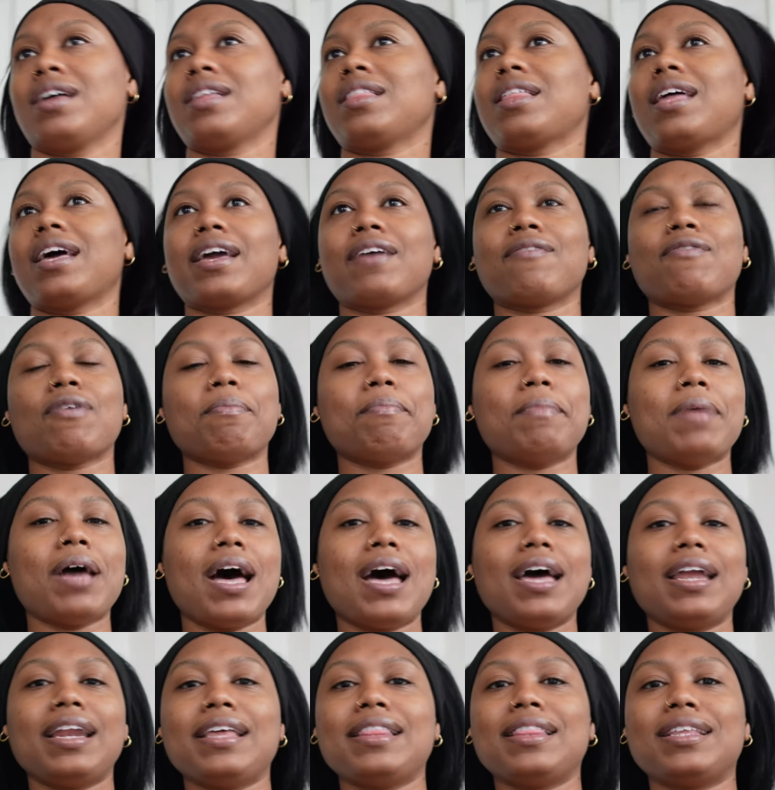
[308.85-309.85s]
Like, if I'm
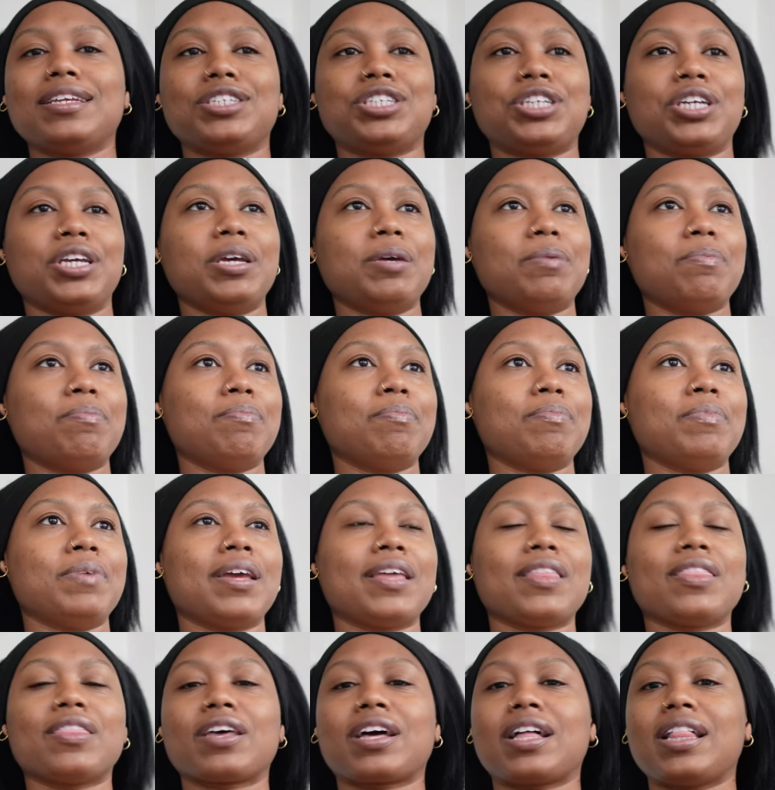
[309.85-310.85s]
not in the gym,
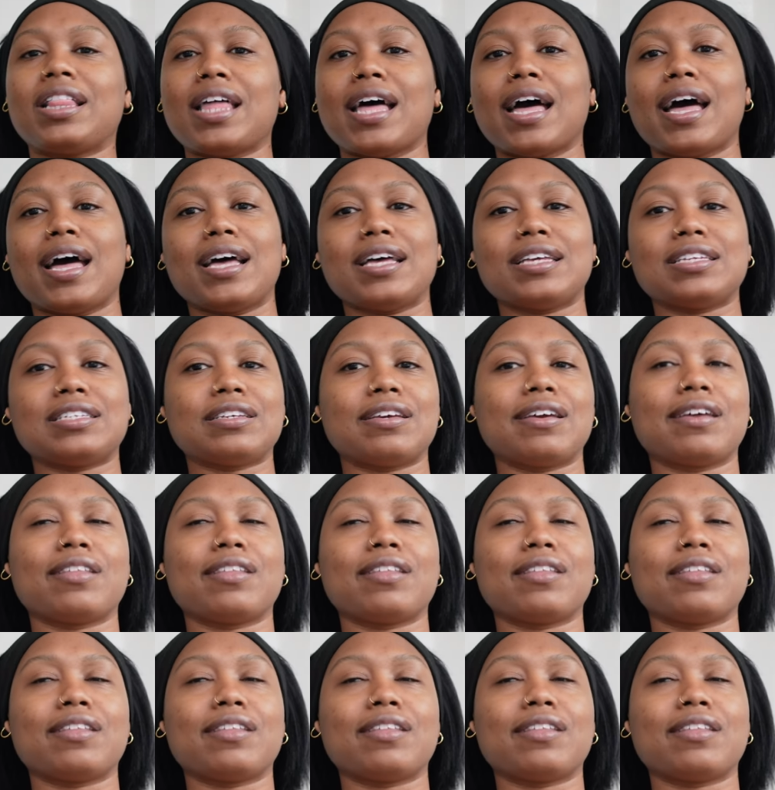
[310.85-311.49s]
in the class,